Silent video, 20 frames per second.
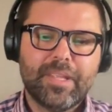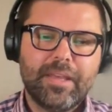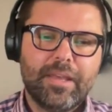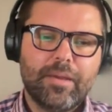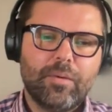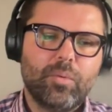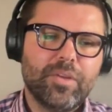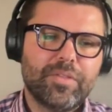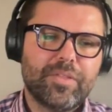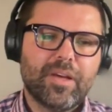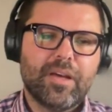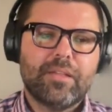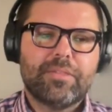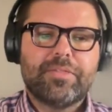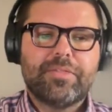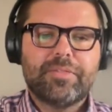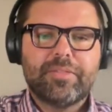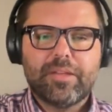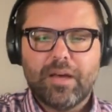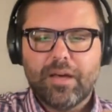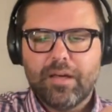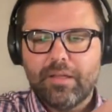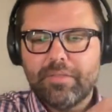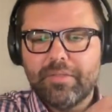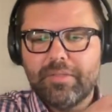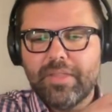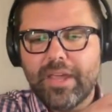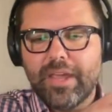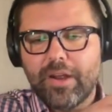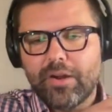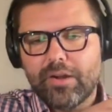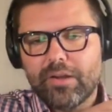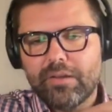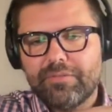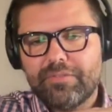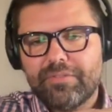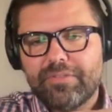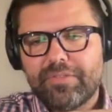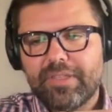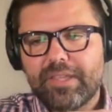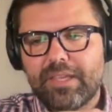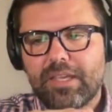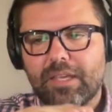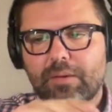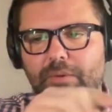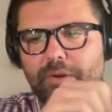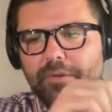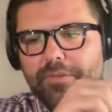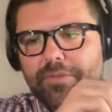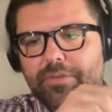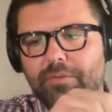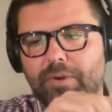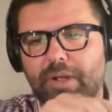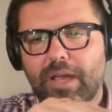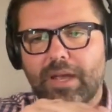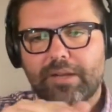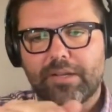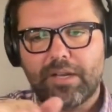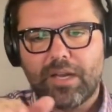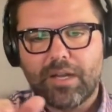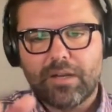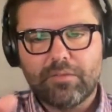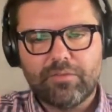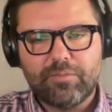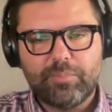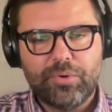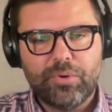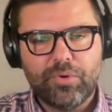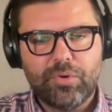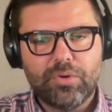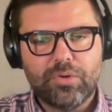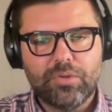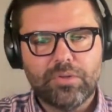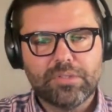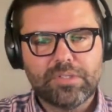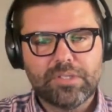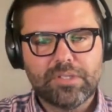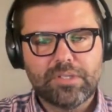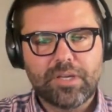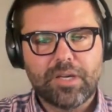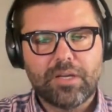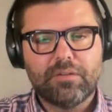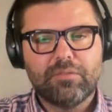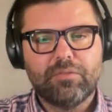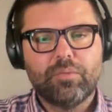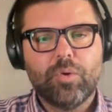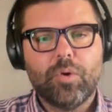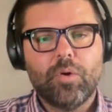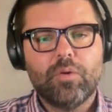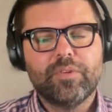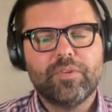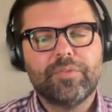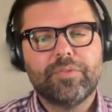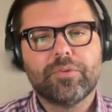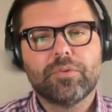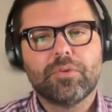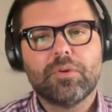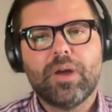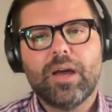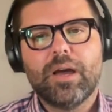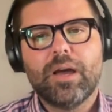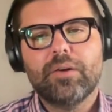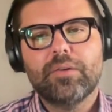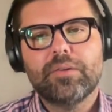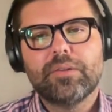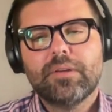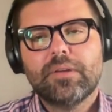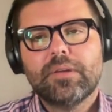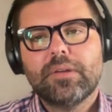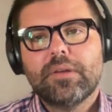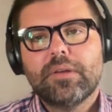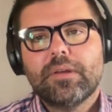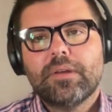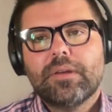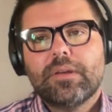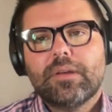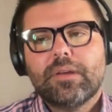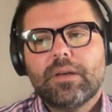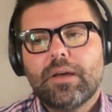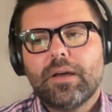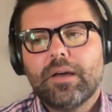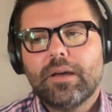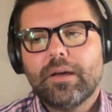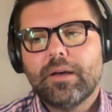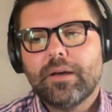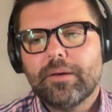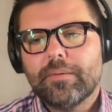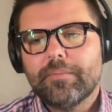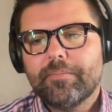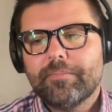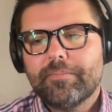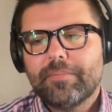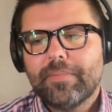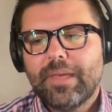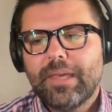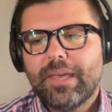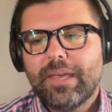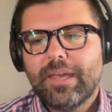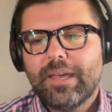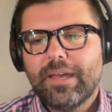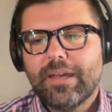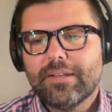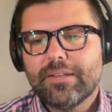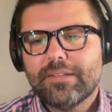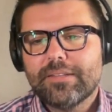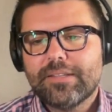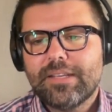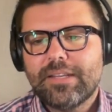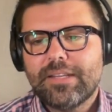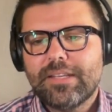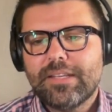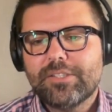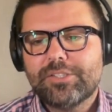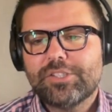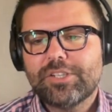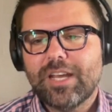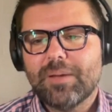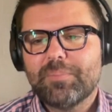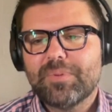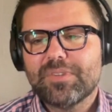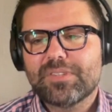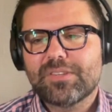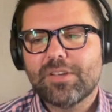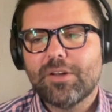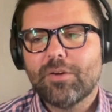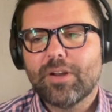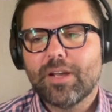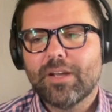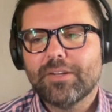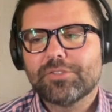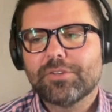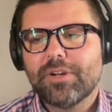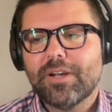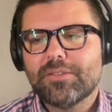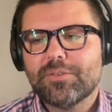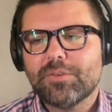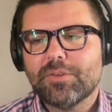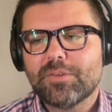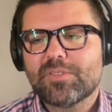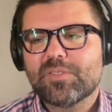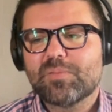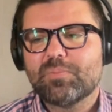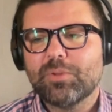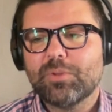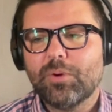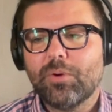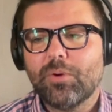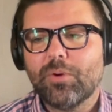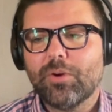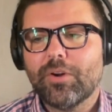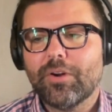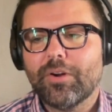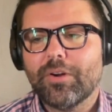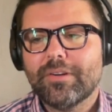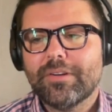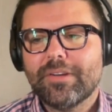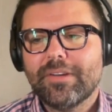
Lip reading: with a narrative theme or thread kind of pulled and kind of woven throughout. And in each episode, I try to explore